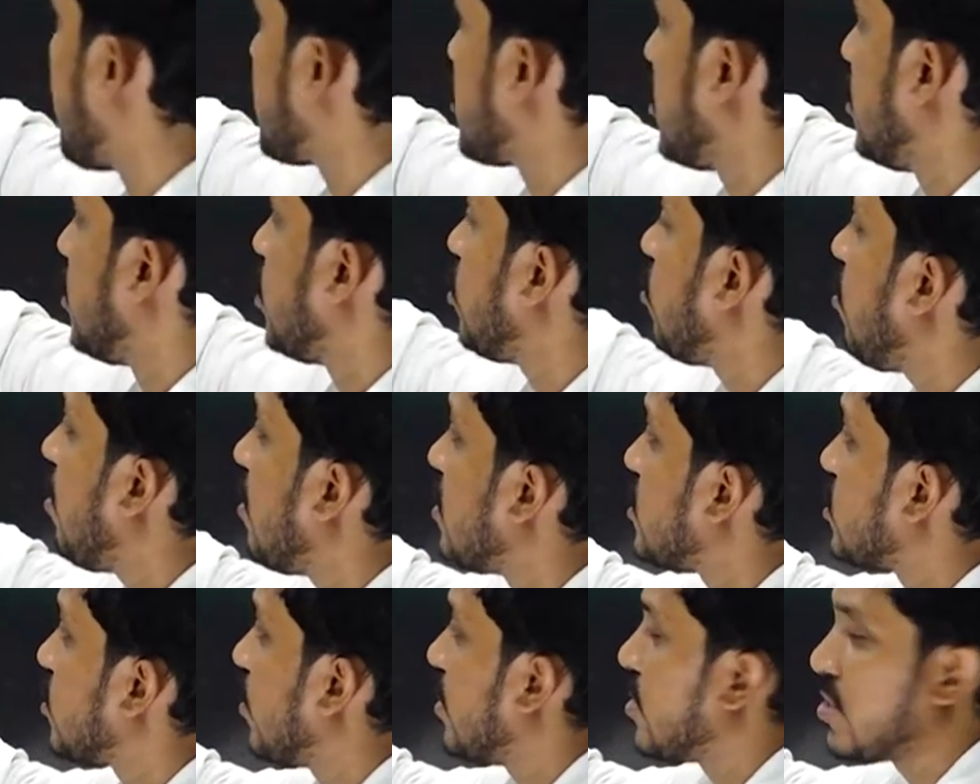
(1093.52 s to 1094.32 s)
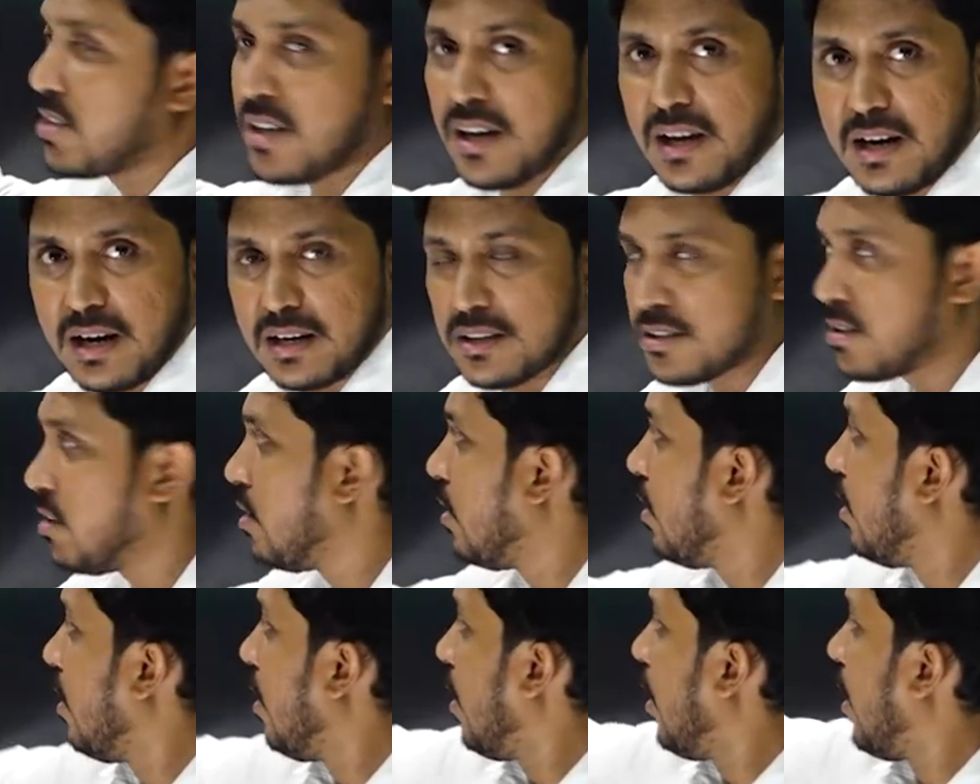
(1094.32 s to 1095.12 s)
option 2 also is correct
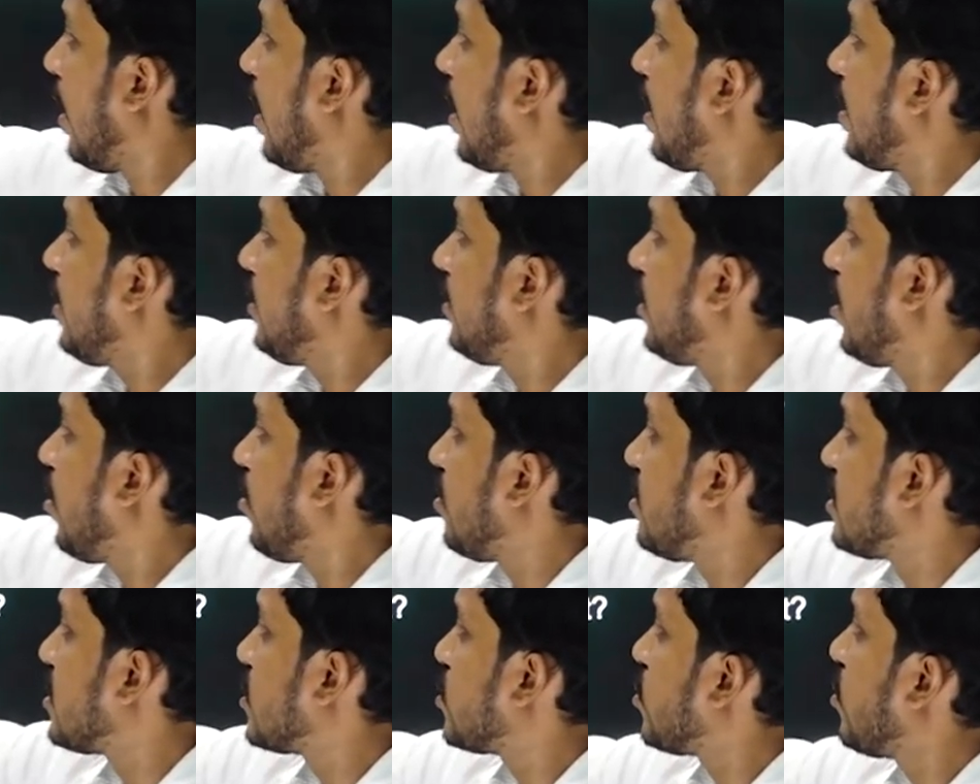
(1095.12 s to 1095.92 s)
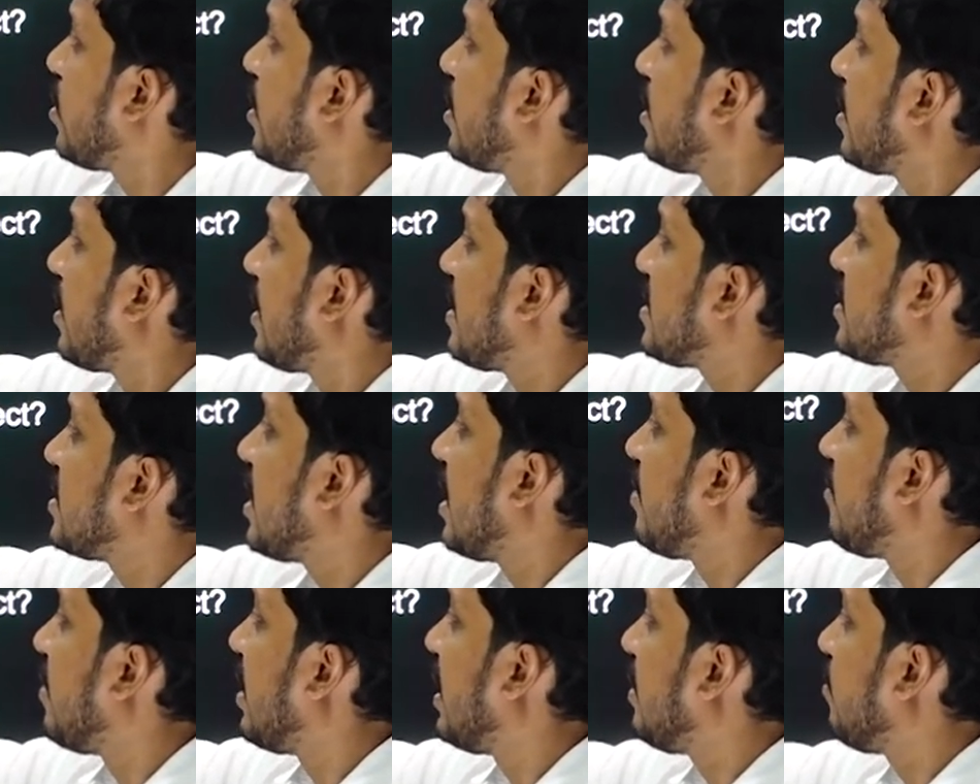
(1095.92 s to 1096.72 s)
and they also increase
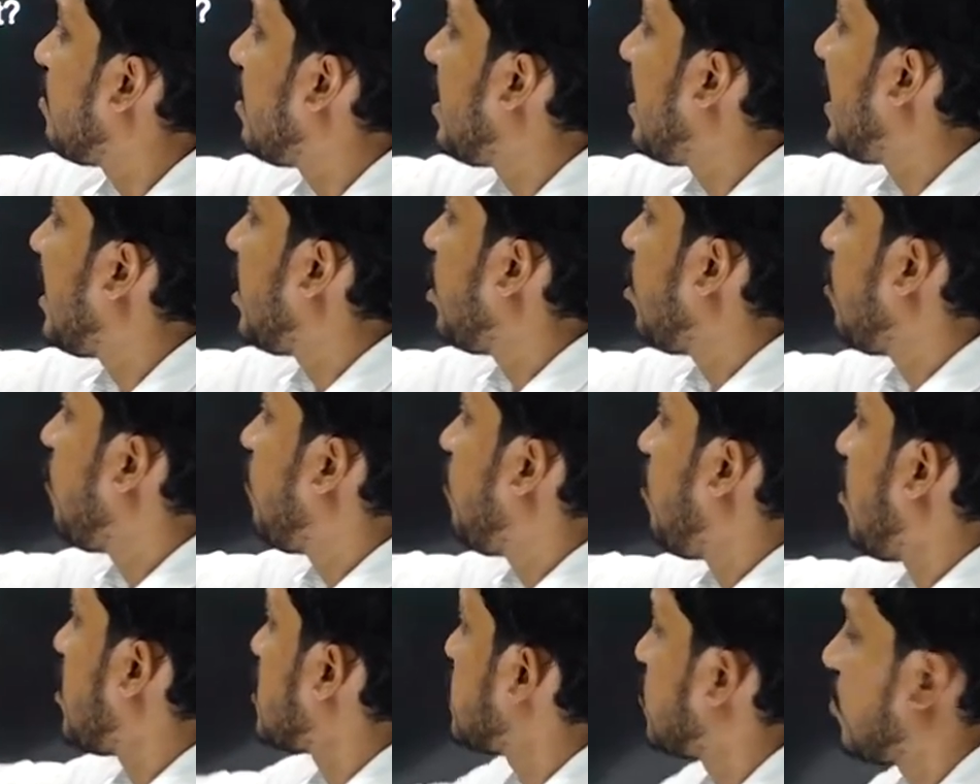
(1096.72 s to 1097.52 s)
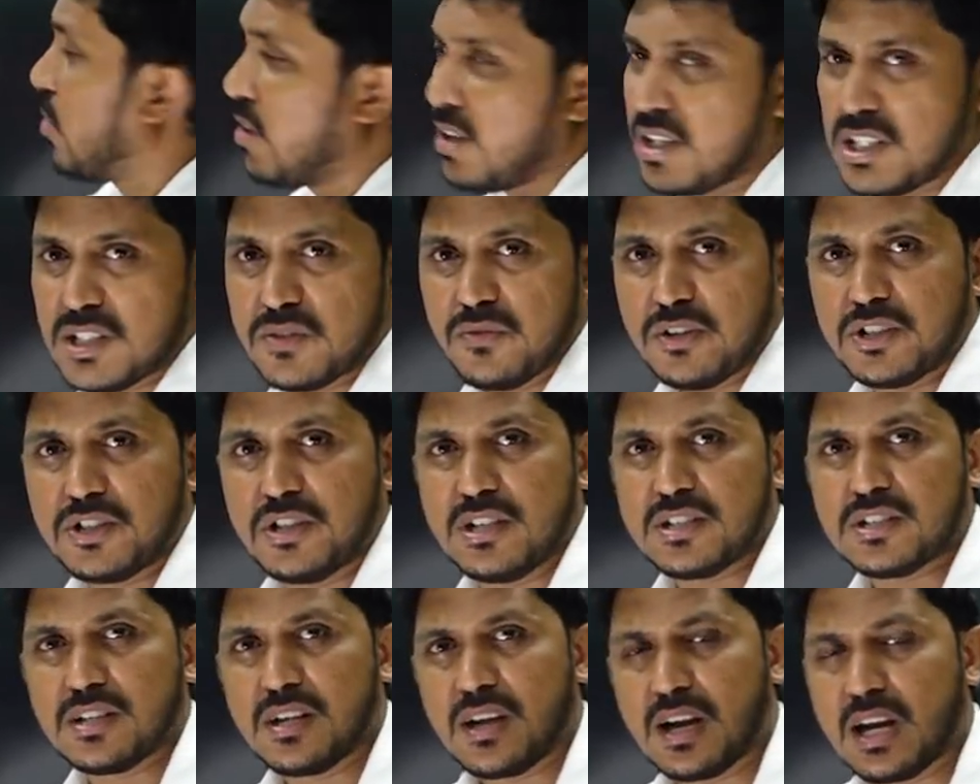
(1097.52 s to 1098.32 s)
the availability of phosphorus which
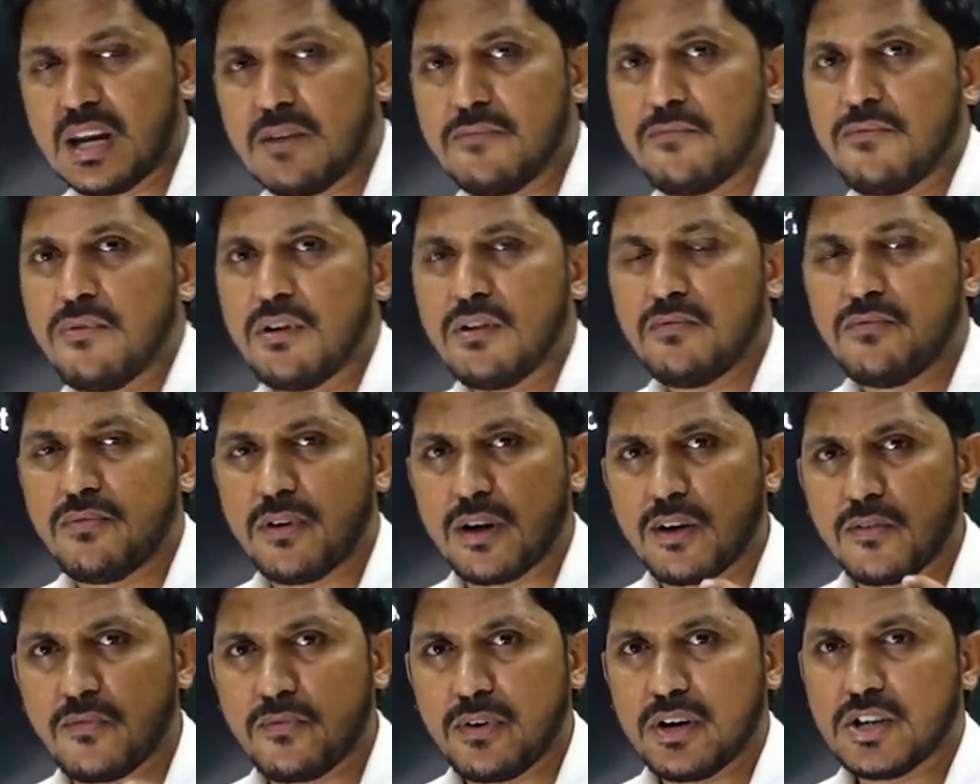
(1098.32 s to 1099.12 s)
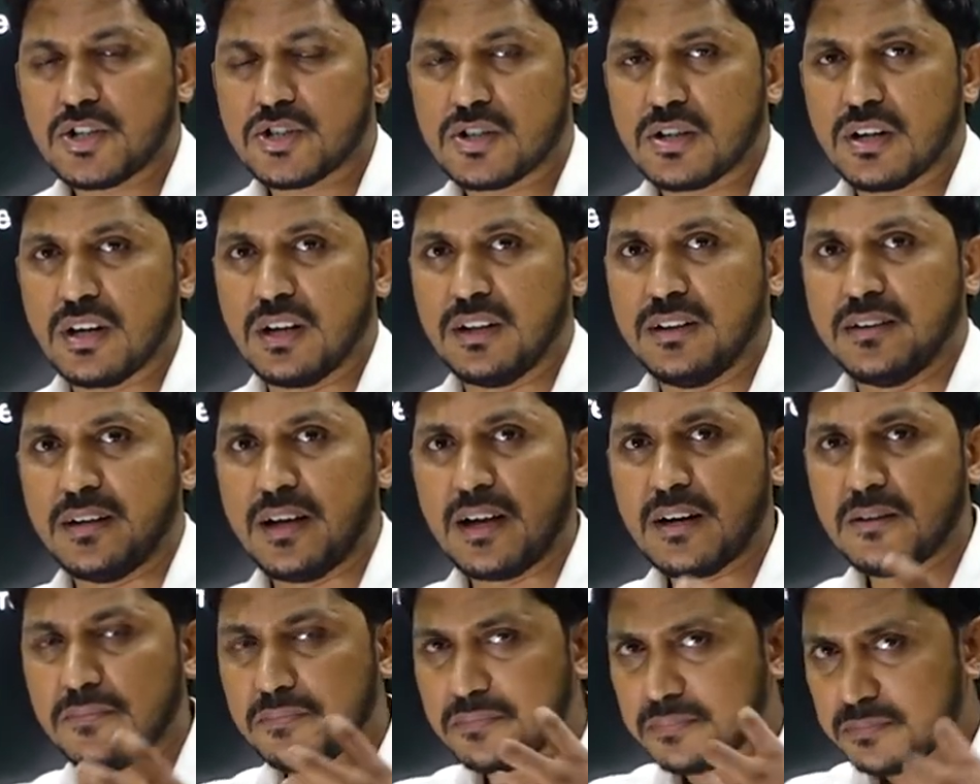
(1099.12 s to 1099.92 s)
is helpful for fish in
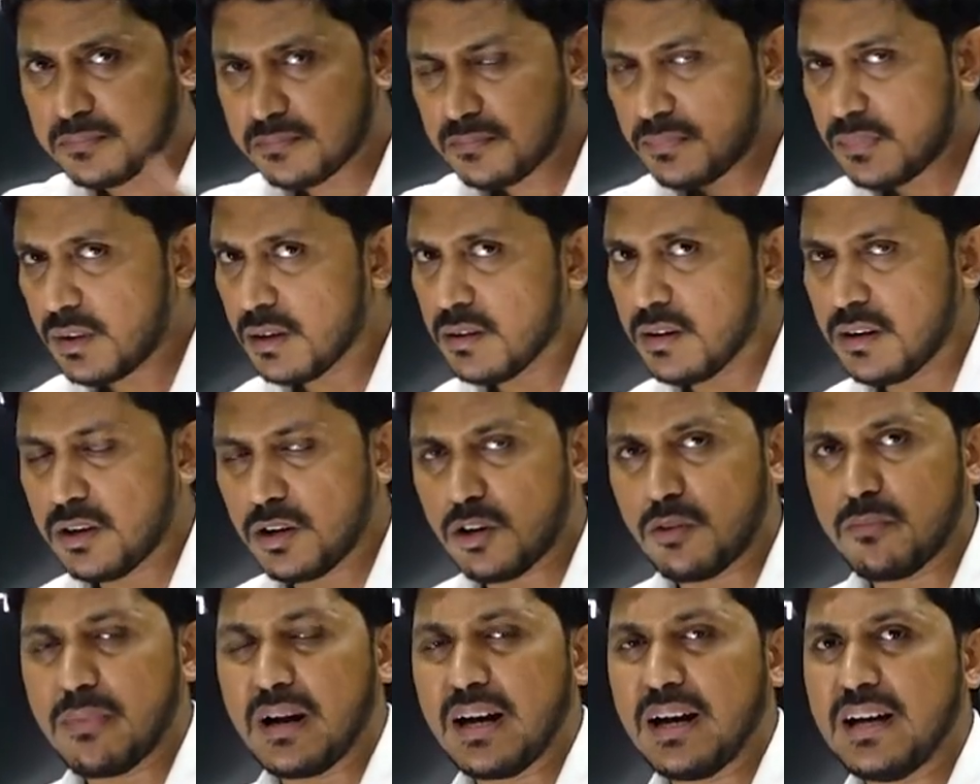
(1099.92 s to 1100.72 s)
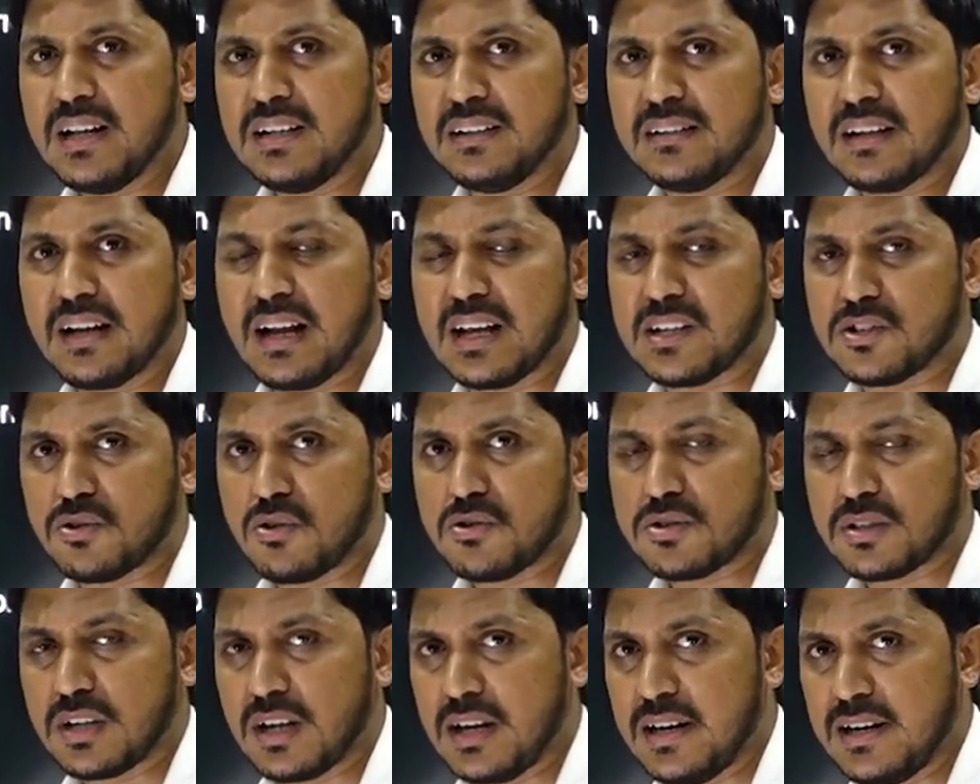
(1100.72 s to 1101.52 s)
their you know building their
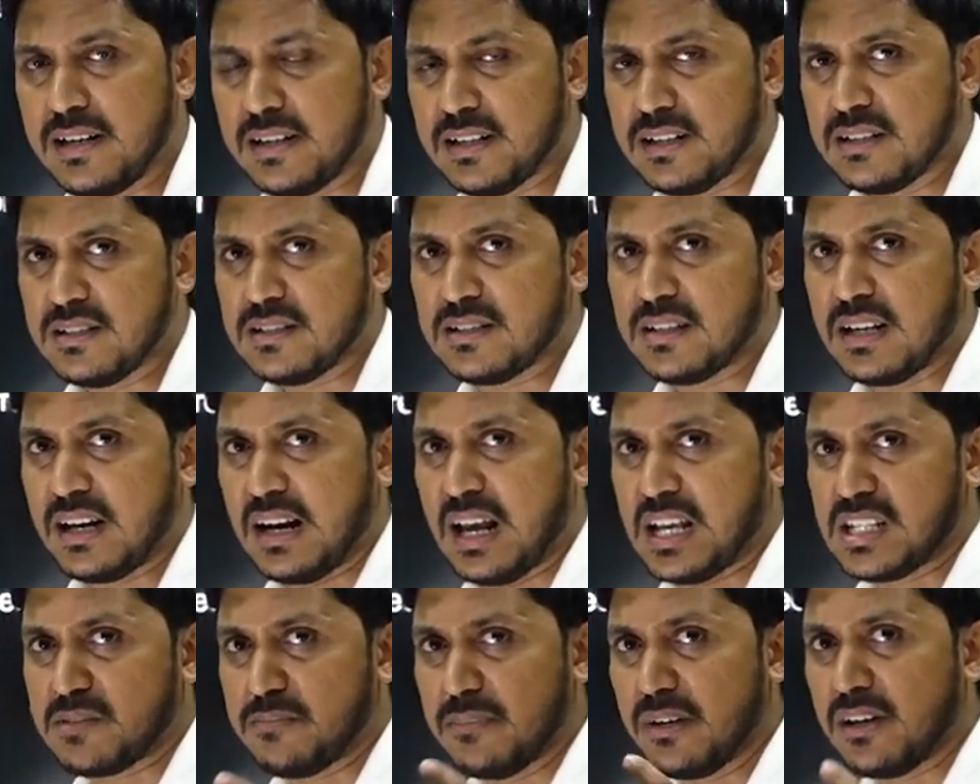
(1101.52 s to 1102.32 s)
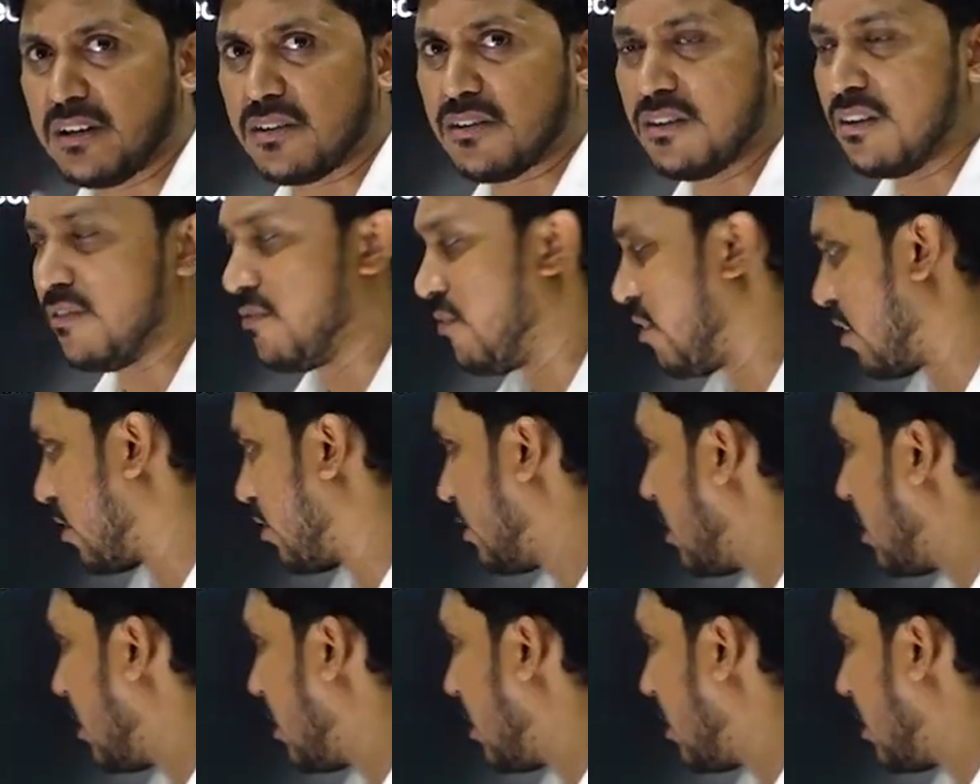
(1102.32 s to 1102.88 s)
exoskeletons and as mineral for